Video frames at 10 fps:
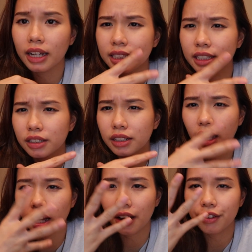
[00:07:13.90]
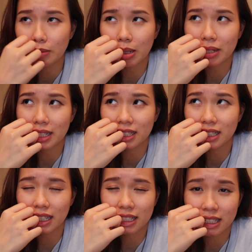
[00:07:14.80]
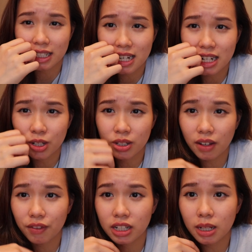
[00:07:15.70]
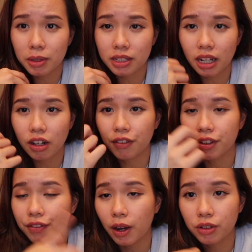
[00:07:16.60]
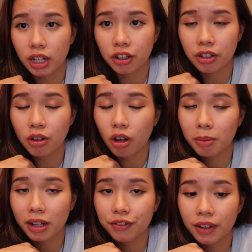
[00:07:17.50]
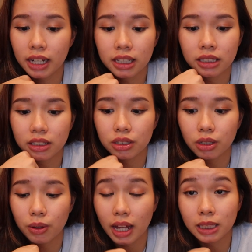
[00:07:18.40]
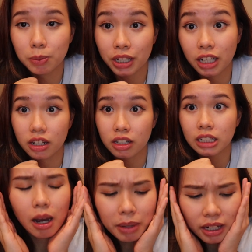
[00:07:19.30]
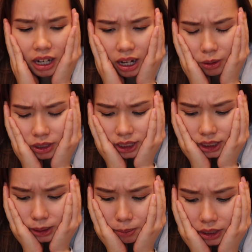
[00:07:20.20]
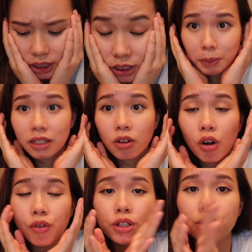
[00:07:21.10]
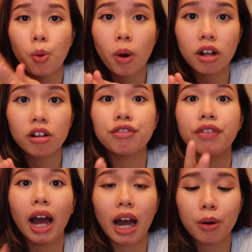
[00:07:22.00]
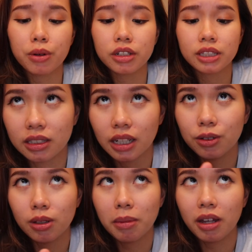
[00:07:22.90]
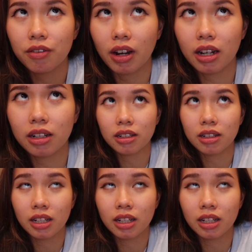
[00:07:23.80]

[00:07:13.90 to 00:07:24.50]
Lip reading: I still have maybe 60 to 70% of the foundation on my face, so that's pretty good. How many hours has it been? It's been over 12 hours. Did I do the math right?